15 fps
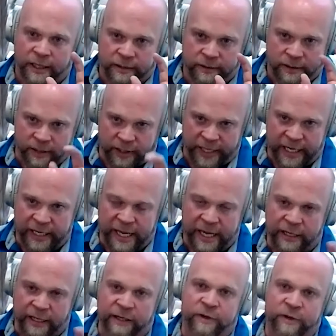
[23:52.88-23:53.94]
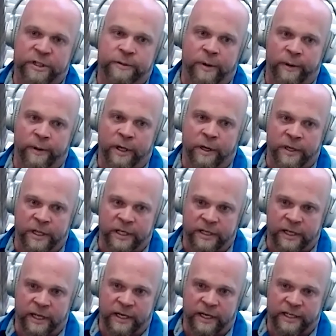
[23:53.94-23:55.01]
cleaning that liver is probably going to be the,
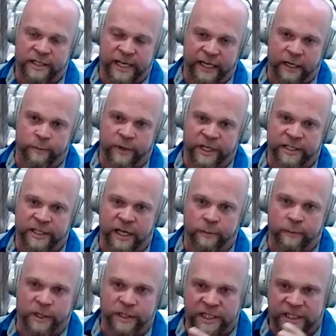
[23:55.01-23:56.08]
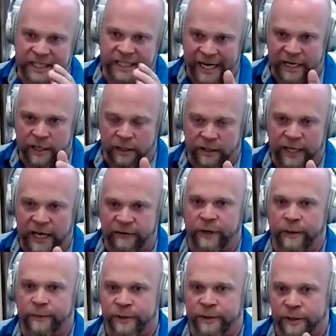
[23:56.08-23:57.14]
the second best thing, but setting your life
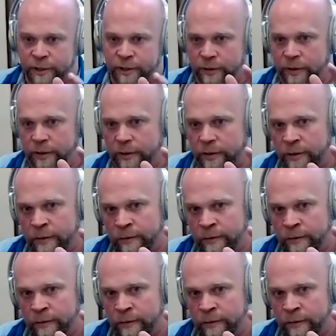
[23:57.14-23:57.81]
up so that you can